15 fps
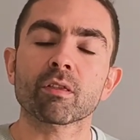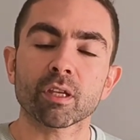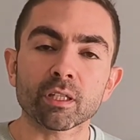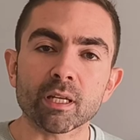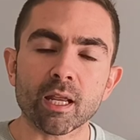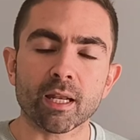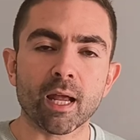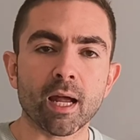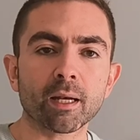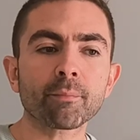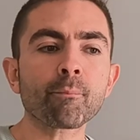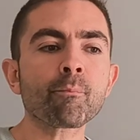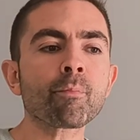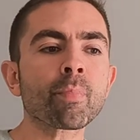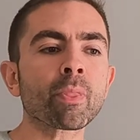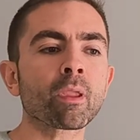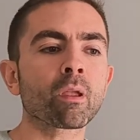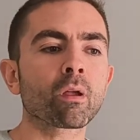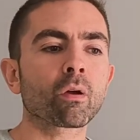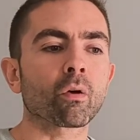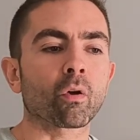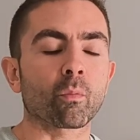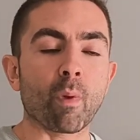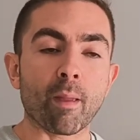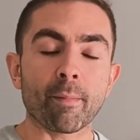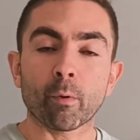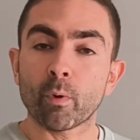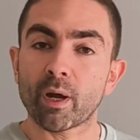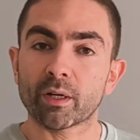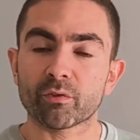and things like that, or
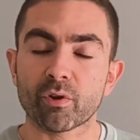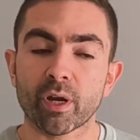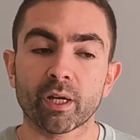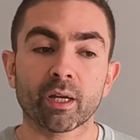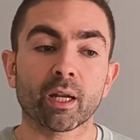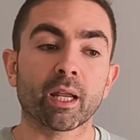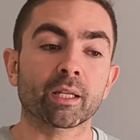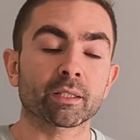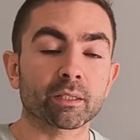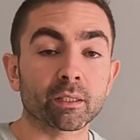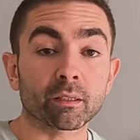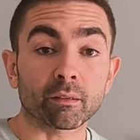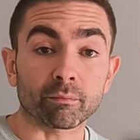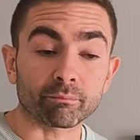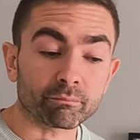maybe we are trained against